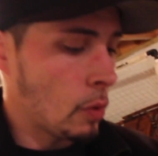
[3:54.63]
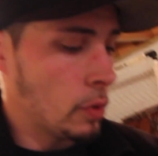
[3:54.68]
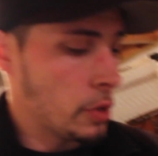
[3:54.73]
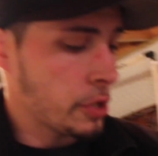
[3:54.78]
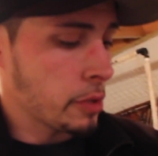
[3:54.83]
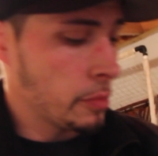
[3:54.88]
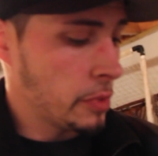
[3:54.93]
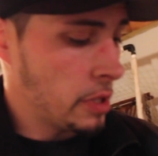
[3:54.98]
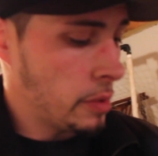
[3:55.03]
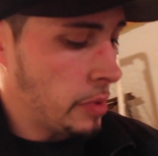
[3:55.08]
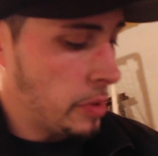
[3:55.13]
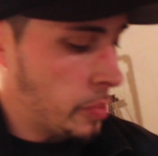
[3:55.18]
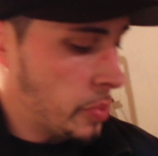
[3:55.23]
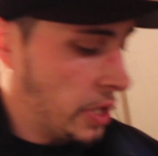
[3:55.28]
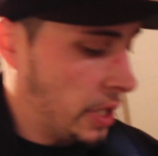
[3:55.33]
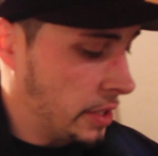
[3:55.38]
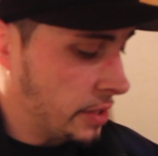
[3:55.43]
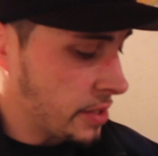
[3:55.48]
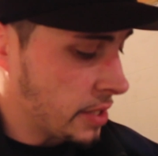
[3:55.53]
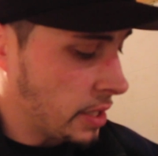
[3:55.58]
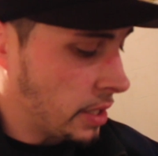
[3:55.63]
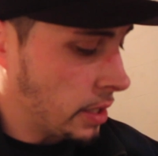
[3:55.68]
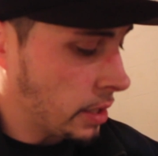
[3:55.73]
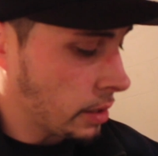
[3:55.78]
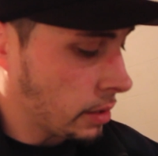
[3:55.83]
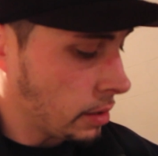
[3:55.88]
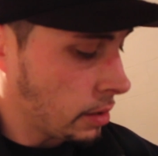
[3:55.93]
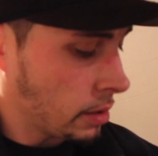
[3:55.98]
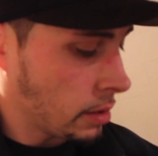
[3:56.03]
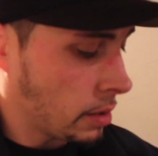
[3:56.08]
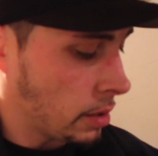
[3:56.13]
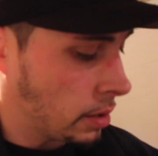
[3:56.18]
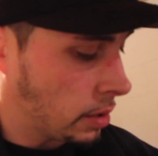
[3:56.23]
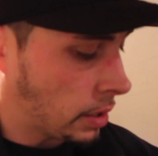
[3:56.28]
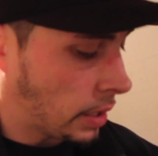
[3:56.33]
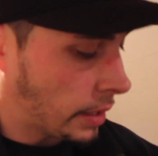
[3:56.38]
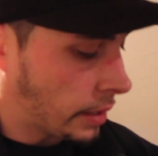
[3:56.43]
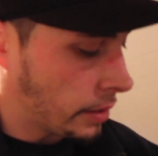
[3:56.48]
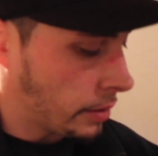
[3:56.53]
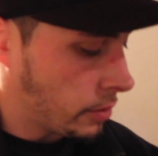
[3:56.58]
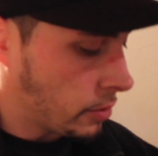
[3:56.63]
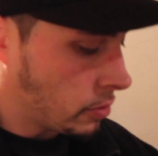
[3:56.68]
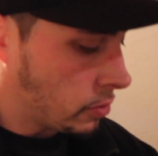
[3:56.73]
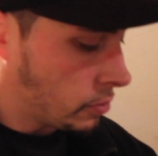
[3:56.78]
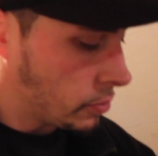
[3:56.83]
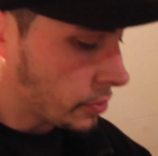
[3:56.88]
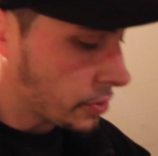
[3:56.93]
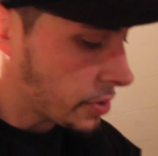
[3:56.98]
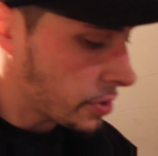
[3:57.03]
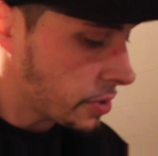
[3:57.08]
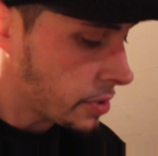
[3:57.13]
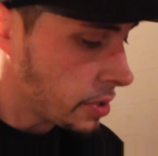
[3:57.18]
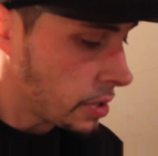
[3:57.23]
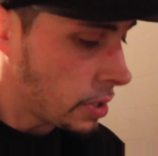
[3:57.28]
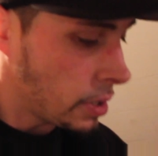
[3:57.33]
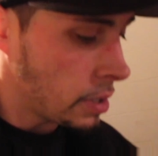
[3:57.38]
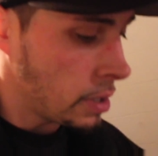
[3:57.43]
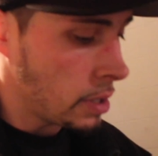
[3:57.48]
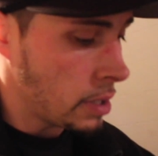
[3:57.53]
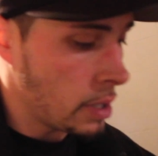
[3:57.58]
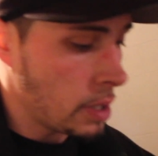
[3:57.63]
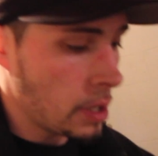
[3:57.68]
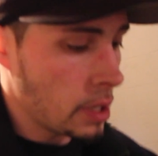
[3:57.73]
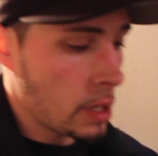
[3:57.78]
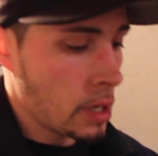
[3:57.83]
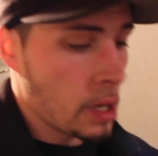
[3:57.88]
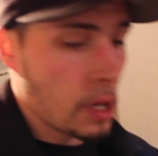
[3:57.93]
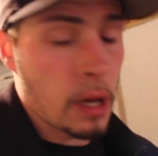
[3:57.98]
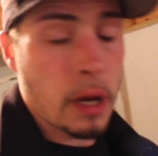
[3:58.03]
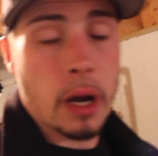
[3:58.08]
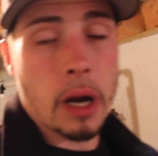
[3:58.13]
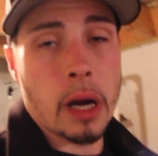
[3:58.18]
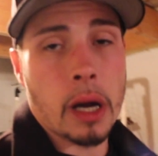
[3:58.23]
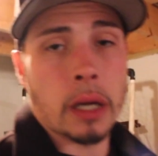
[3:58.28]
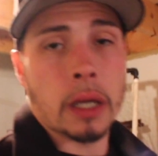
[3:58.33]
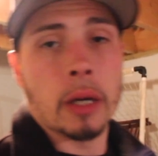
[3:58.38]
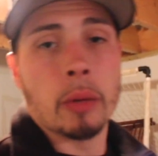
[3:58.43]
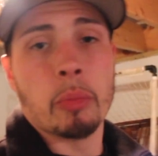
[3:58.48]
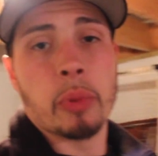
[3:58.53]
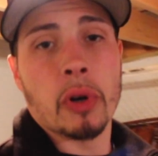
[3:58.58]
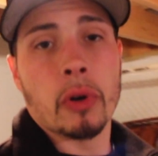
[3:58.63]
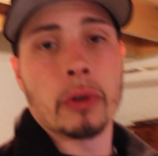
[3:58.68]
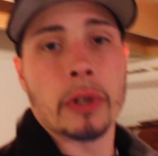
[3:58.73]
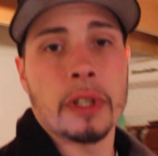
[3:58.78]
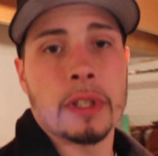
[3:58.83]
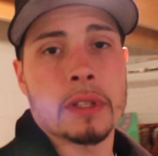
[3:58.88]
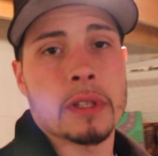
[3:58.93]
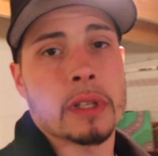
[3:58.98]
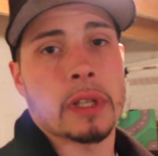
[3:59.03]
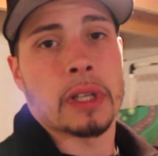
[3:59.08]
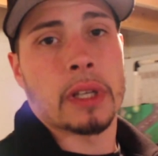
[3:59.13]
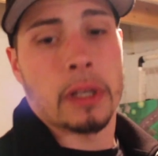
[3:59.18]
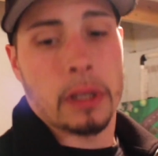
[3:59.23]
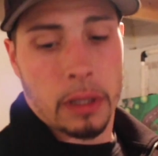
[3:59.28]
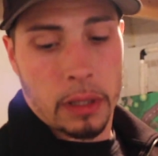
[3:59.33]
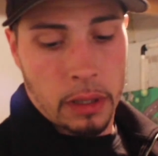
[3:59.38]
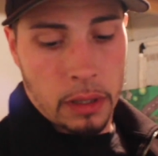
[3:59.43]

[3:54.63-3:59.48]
which I'm going to be painting a lot of those components, like